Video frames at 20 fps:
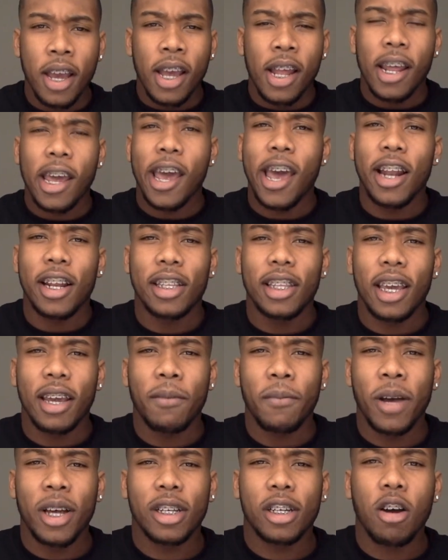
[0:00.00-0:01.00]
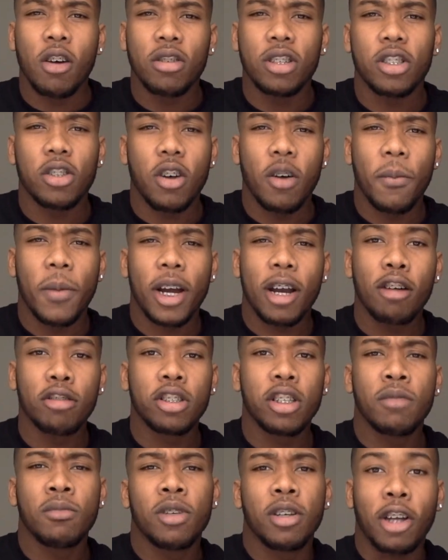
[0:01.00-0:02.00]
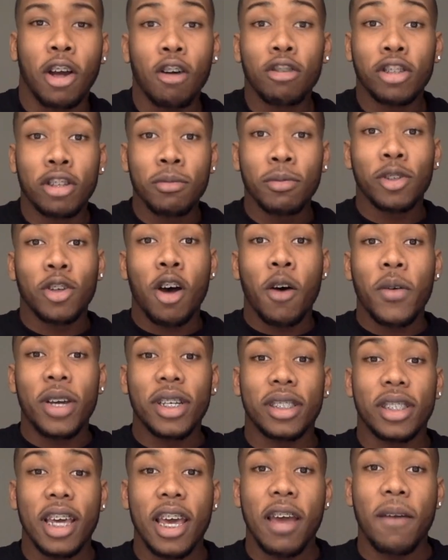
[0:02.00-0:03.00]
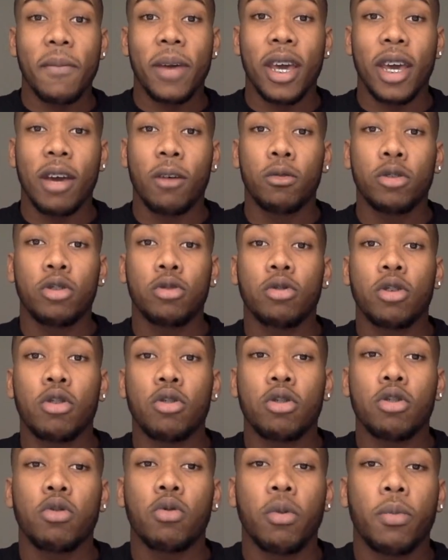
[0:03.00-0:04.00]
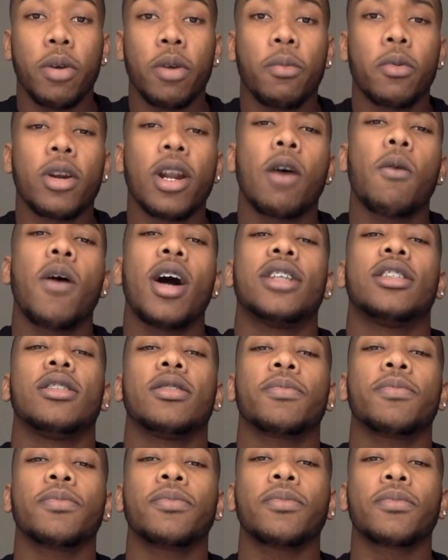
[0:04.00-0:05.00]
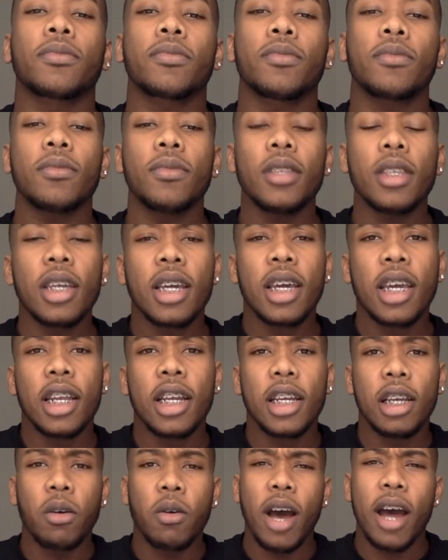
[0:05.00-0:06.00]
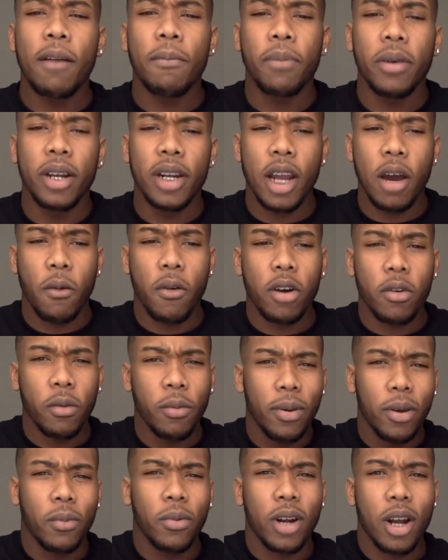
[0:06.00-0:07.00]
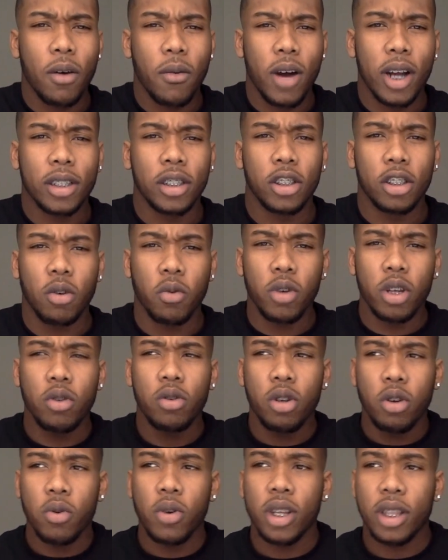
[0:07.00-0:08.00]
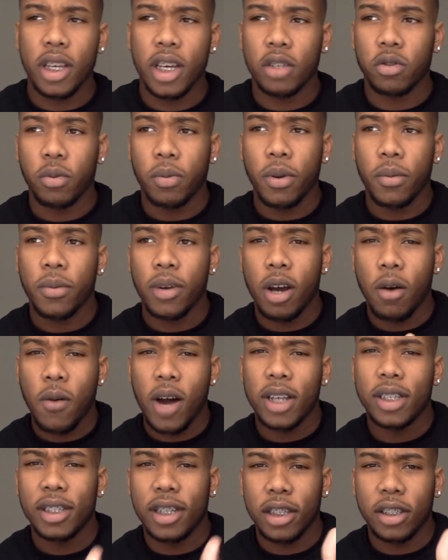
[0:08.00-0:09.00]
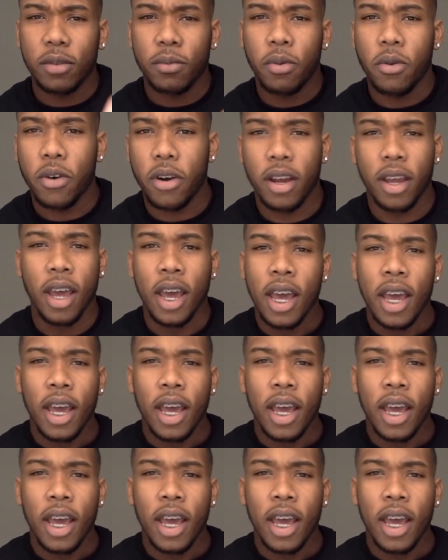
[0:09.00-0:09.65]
They had it. Coach Lemons always said, man, what you gonna do when people not watching? And you got to put in that work when people not watching. So when you're doing things when people not watching, that's important.